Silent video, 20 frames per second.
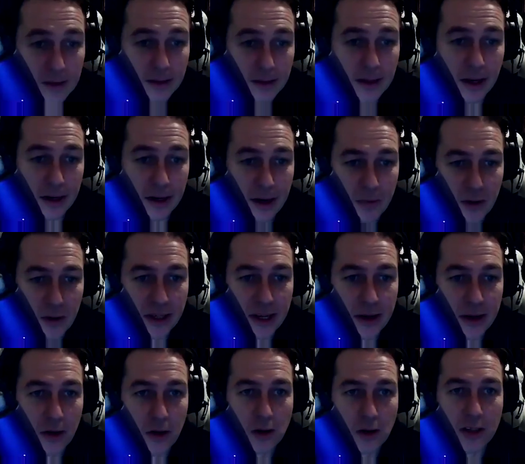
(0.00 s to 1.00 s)
Yeah, and everyone
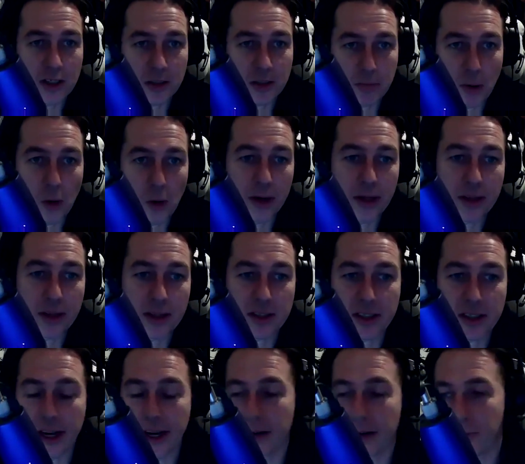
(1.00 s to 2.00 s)
get along and supporting the
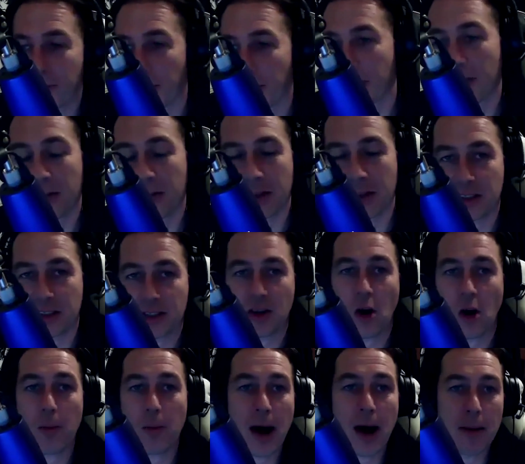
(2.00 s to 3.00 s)
scene from the
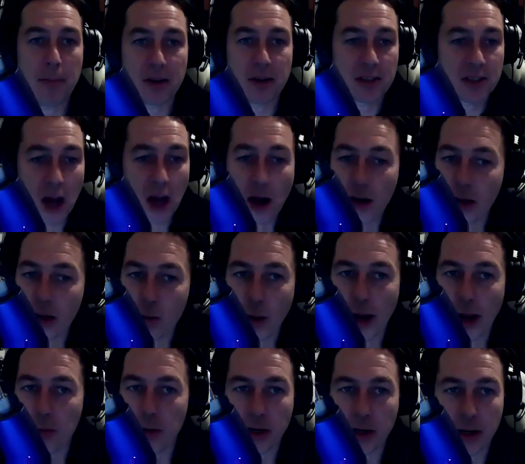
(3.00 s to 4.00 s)
top up, and it's the only
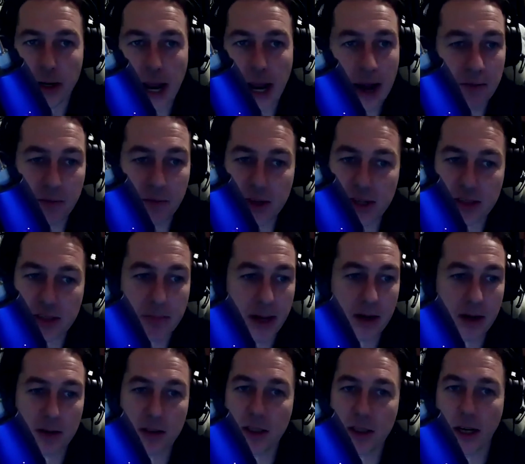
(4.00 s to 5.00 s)
way we're going to have this
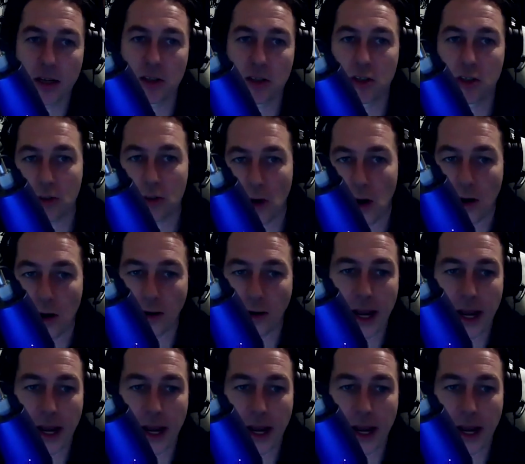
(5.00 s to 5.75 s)
metal scene strong